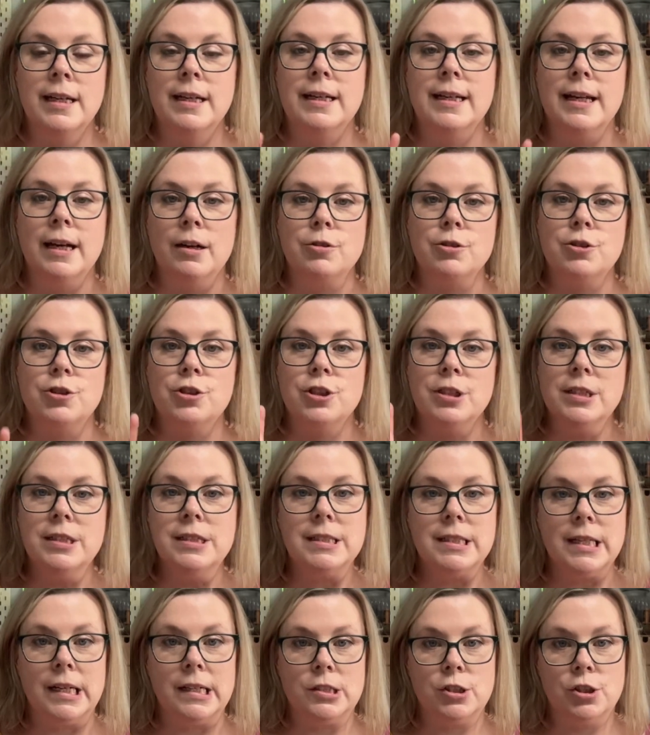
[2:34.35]
Now, she
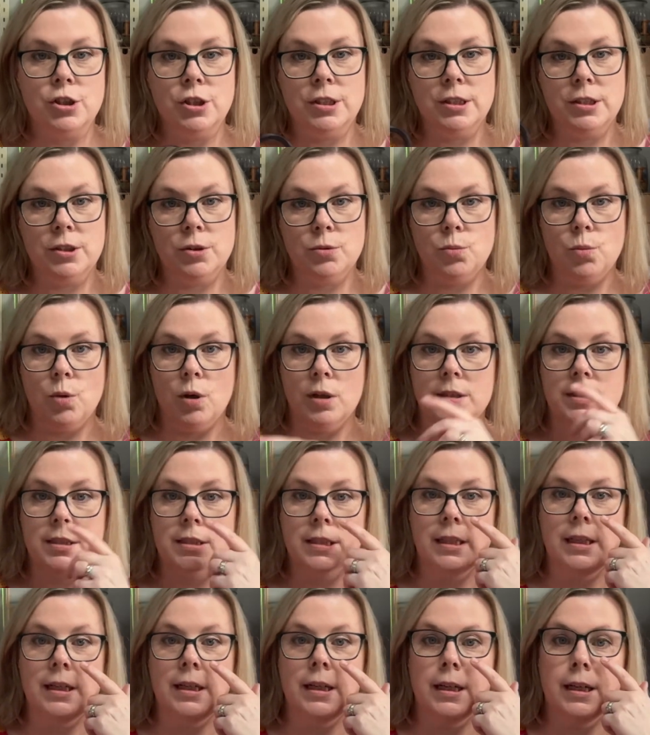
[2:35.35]
said she didn't want
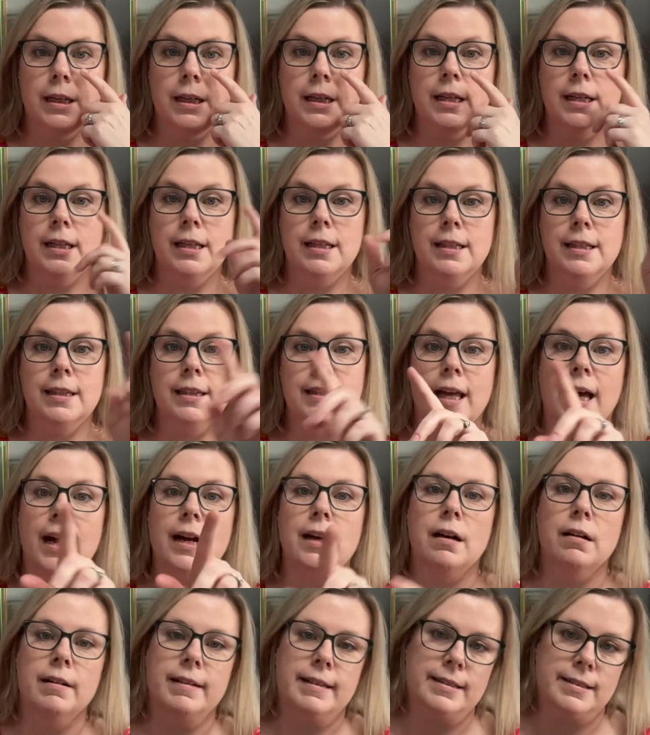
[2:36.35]
that
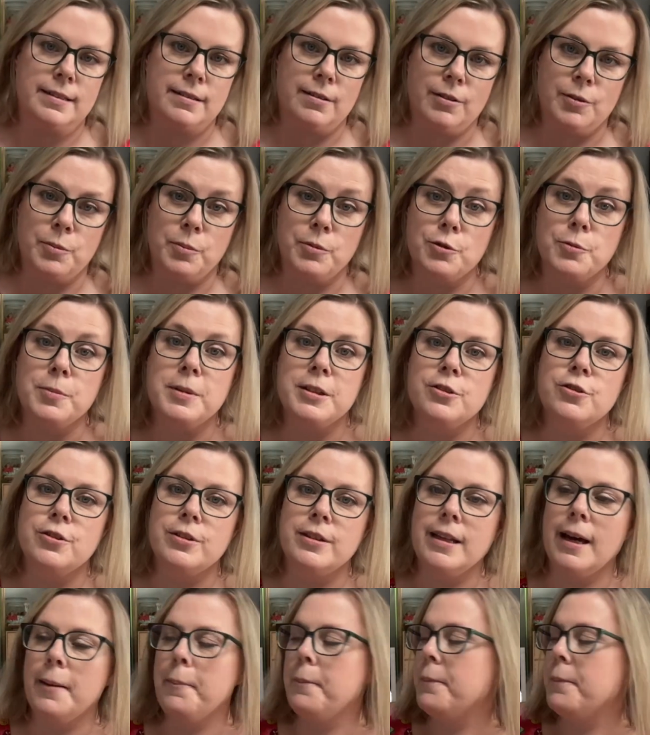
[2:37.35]
kind of skirt, which means that